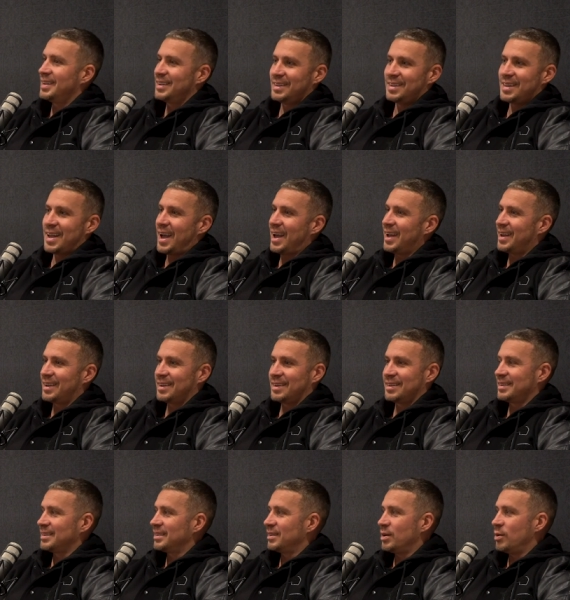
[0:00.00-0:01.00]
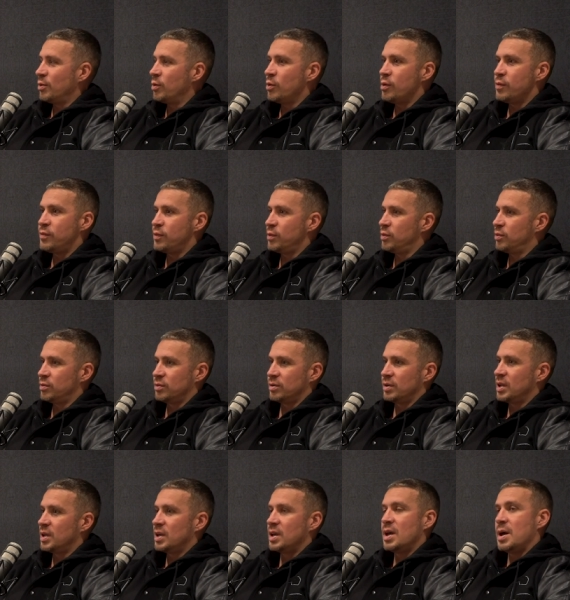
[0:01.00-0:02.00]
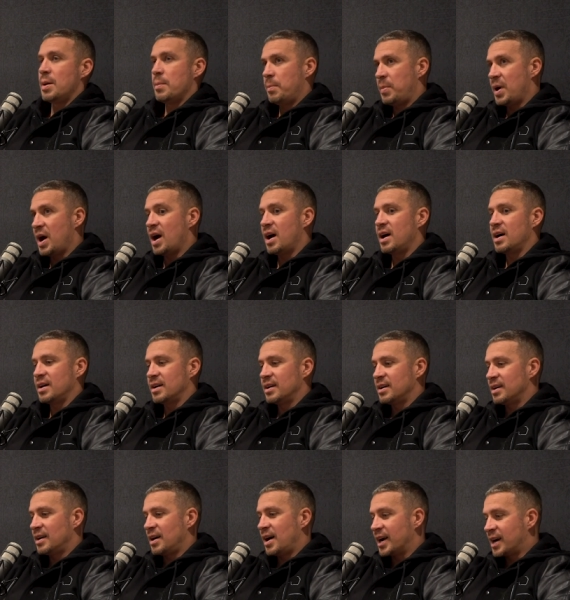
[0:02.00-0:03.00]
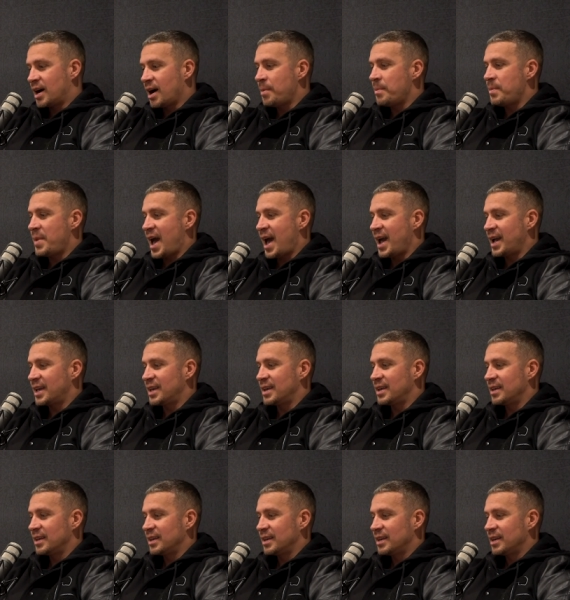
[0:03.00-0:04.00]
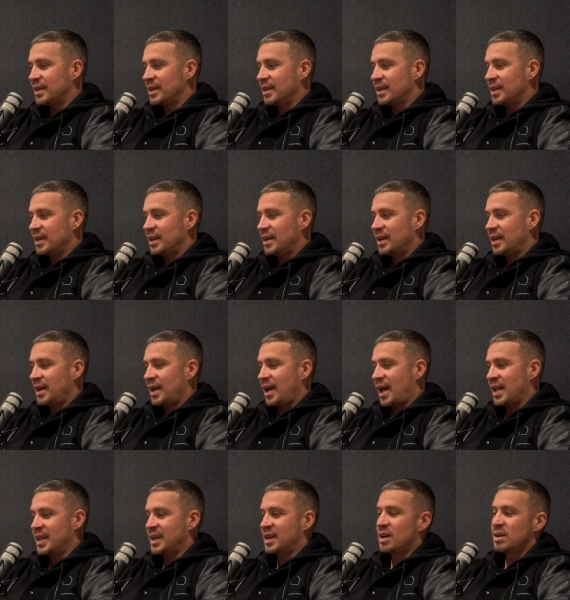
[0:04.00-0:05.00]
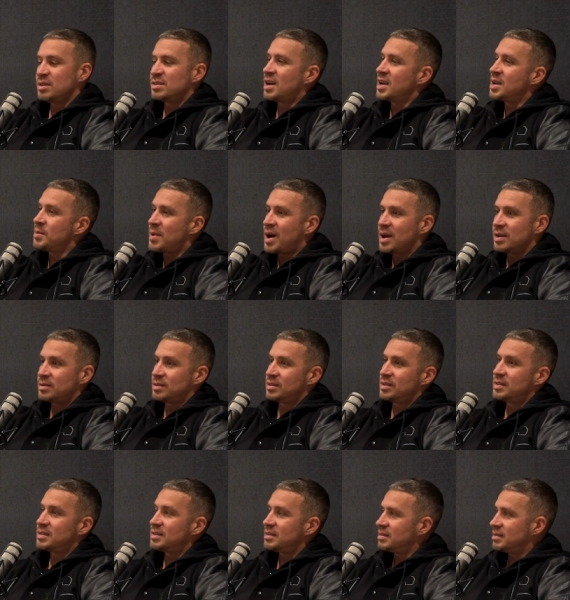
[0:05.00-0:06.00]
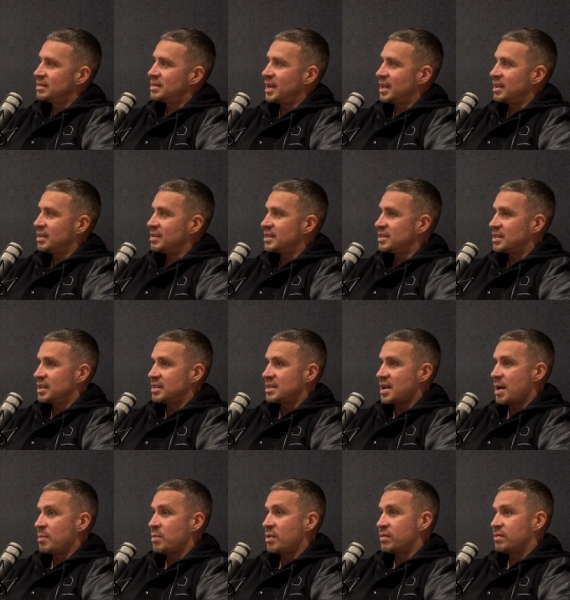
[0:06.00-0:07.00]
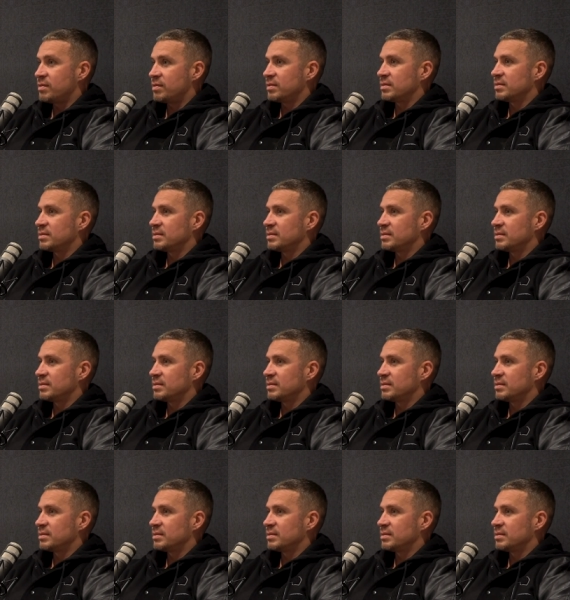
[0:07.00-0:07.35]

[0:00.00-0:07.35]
nah, awful. But I come back, and he goes, "Oh, you might as well just take the rest of the time off."